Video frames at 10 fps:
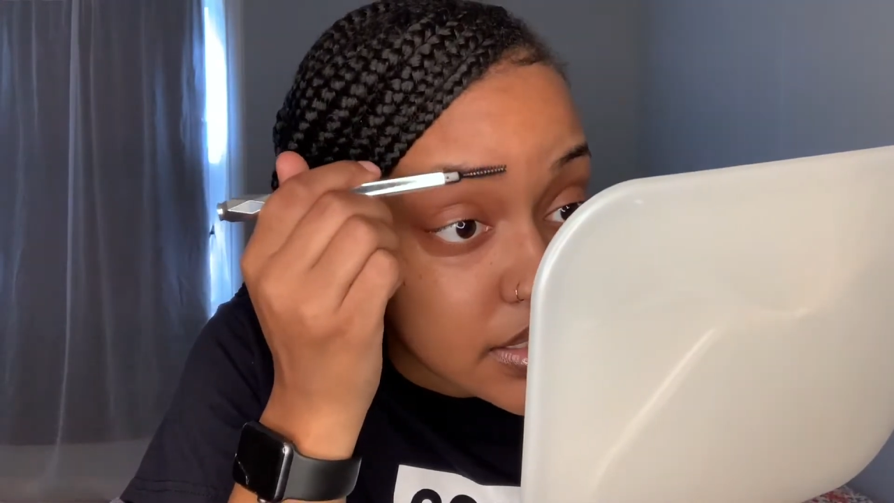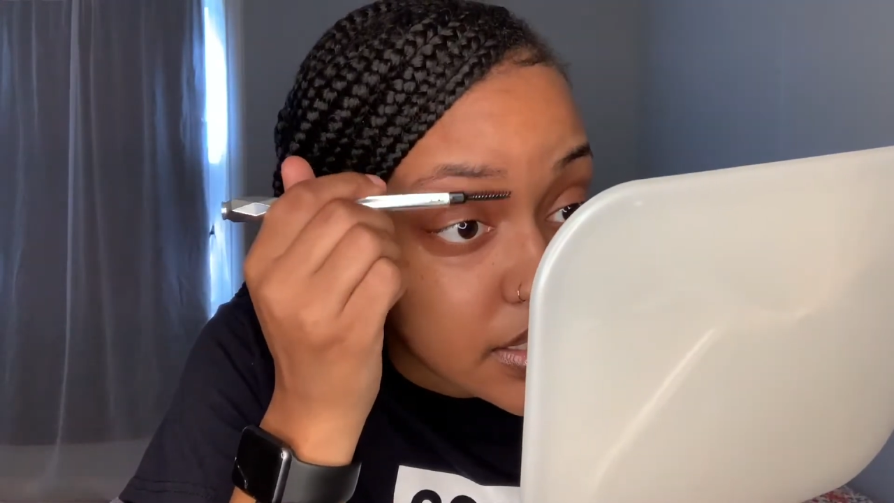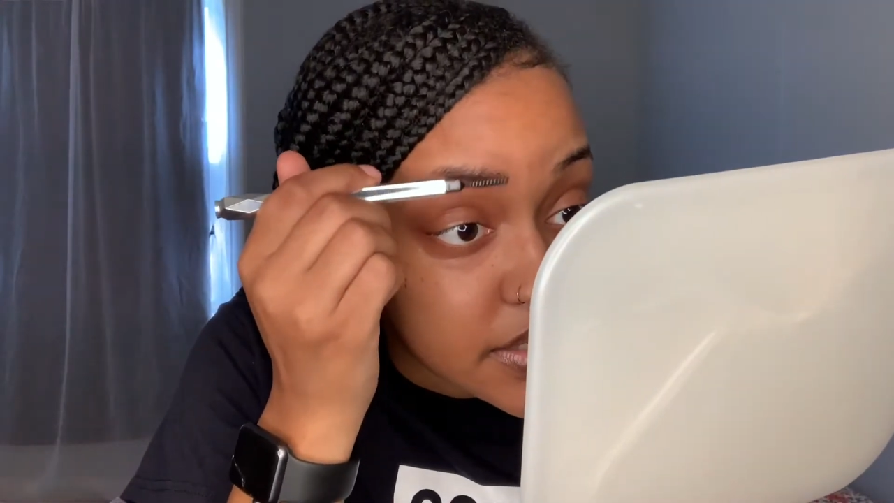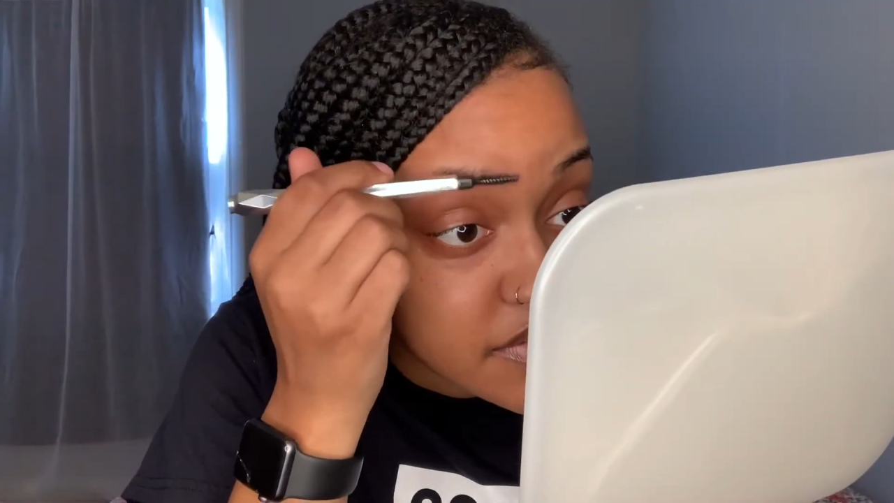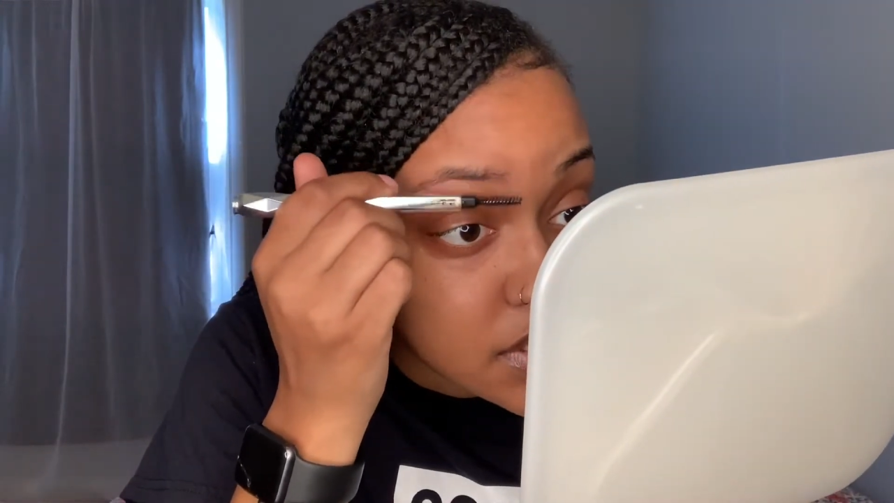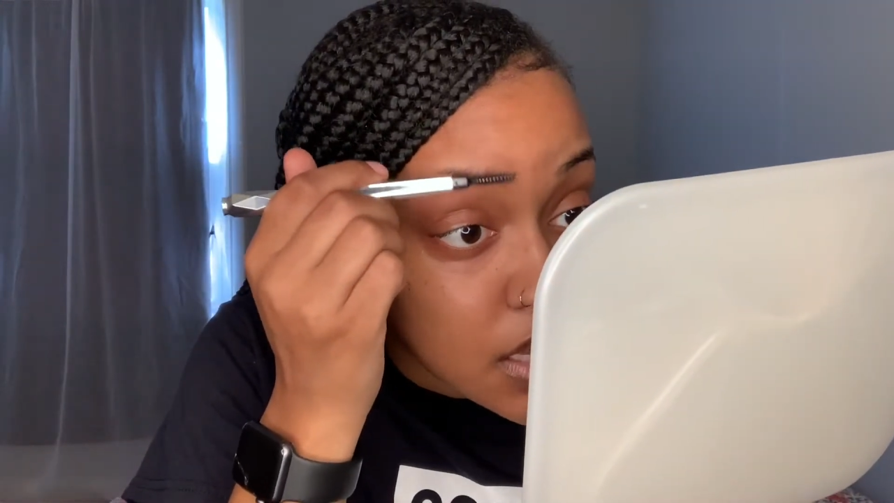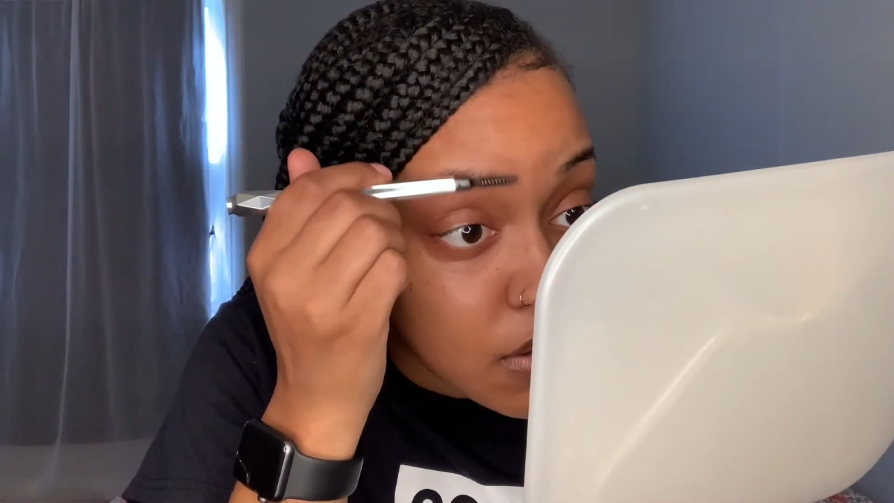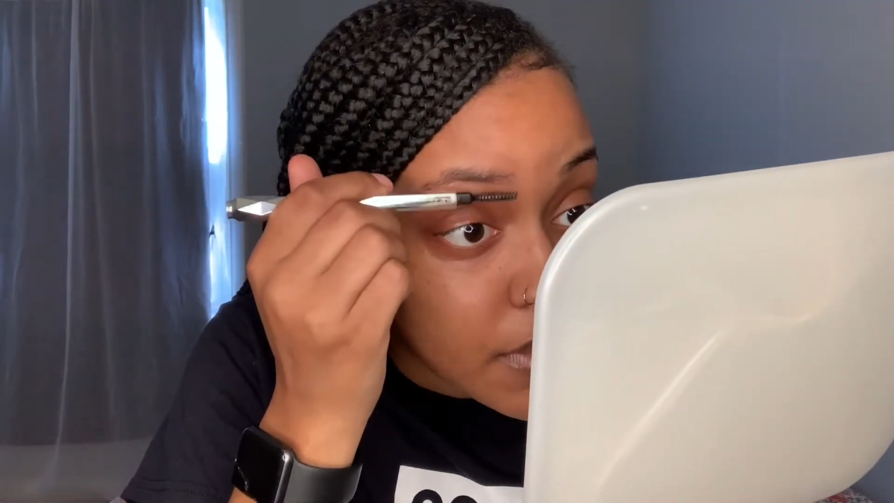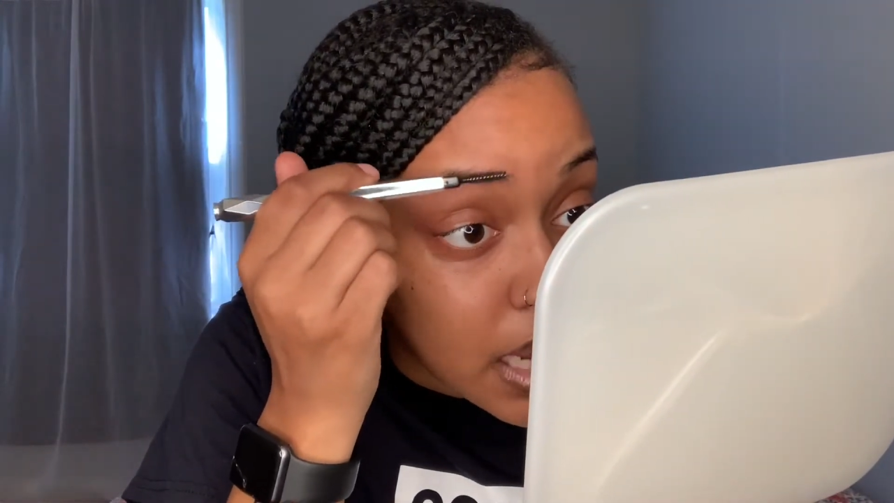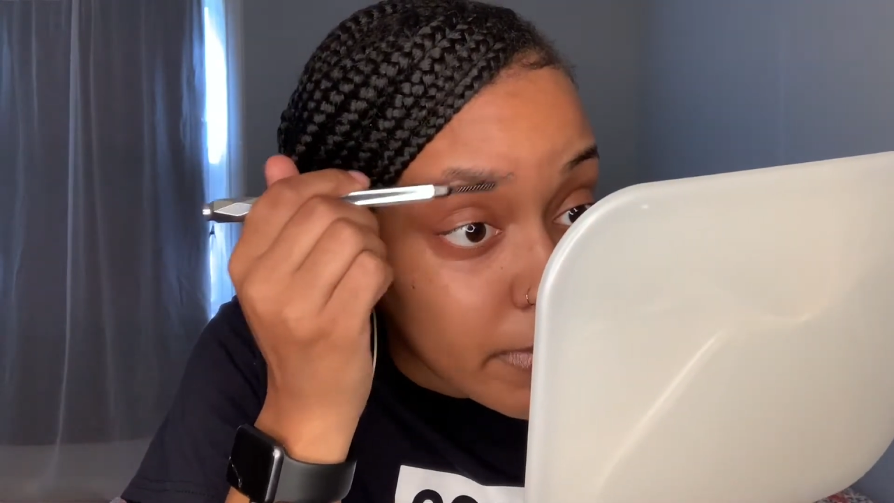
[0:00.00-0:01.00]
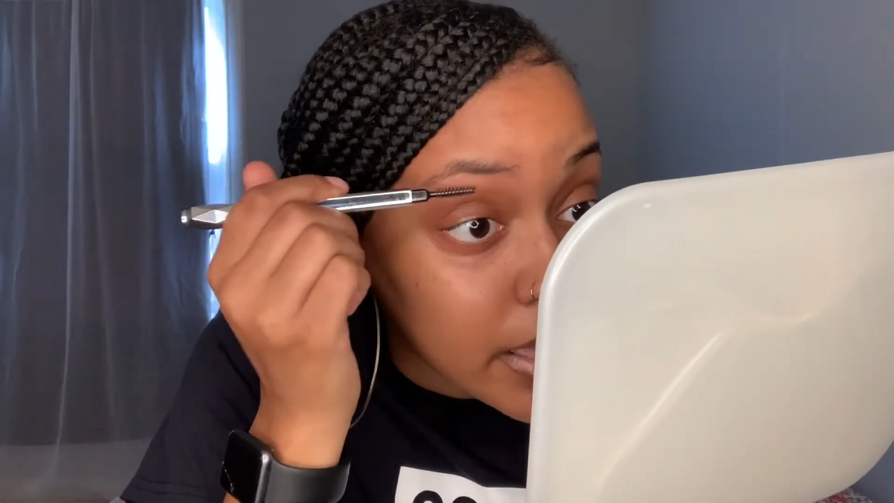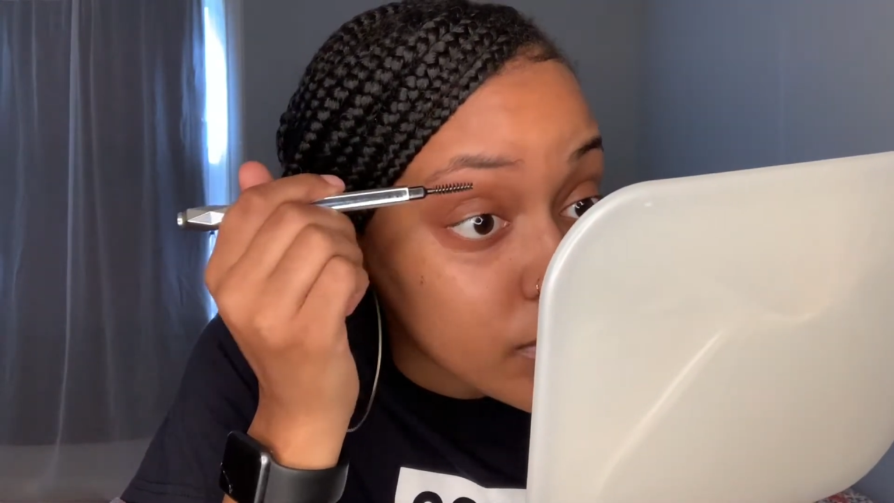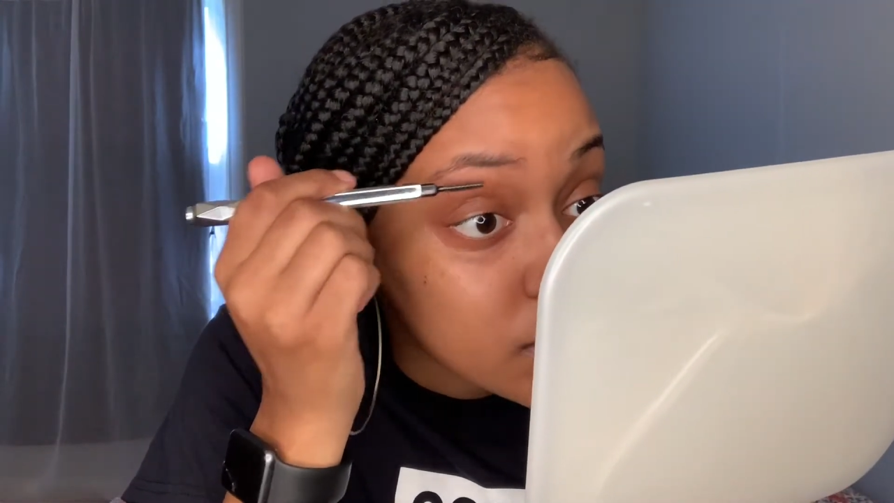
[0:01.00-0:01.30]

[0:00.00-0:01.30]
and if so, then I'm able